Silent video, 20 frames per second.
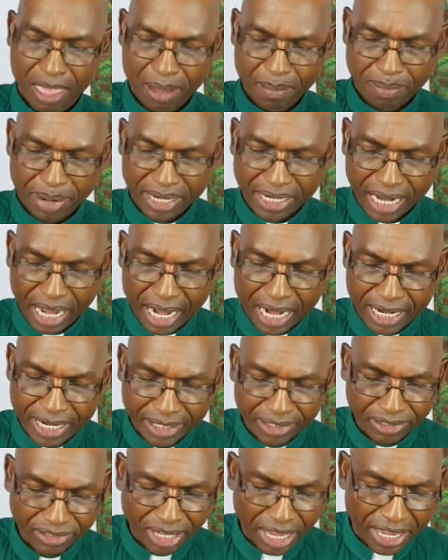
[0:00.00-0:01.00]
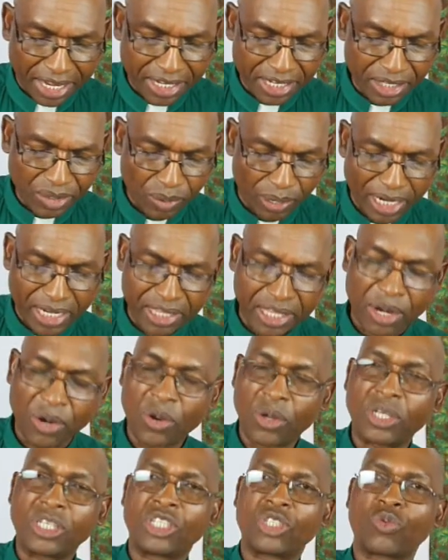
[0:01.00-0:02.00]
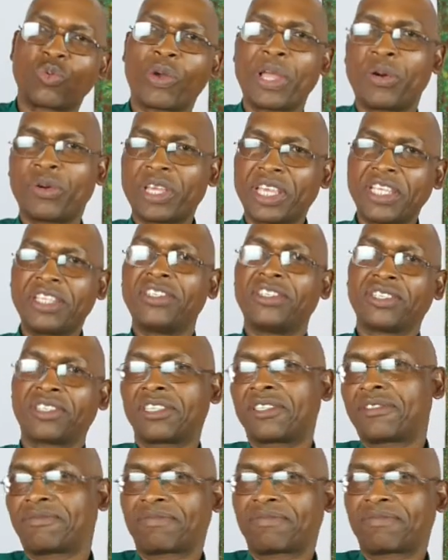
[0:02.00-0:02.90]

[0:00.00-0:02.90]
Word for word: but understand what the Lord's will is.